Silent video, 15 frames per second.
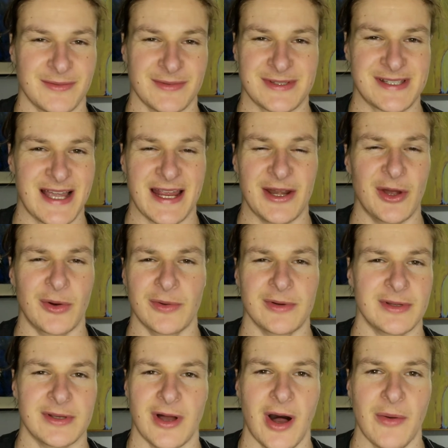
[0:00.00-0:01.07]
Side note,
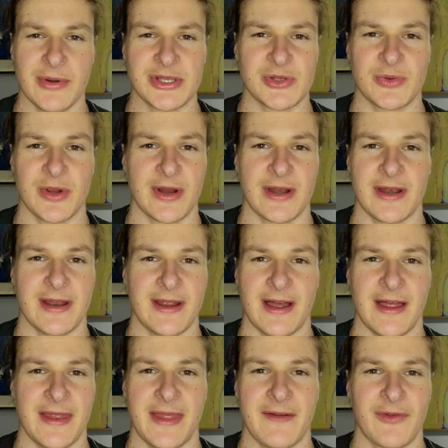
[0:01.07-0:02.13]
always weird, and
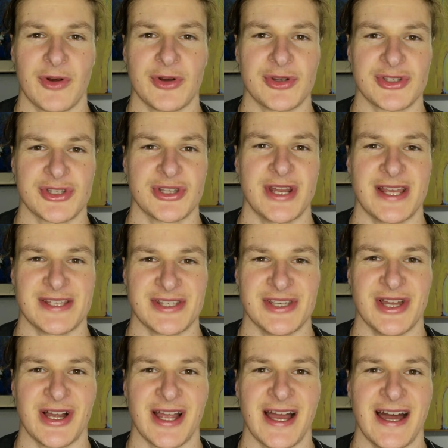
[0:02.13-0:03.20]
I never understood as a
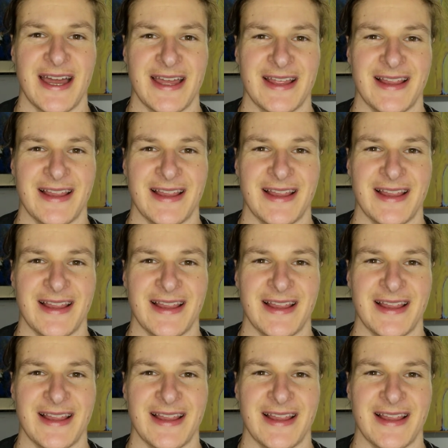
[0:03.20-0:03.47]
young guy,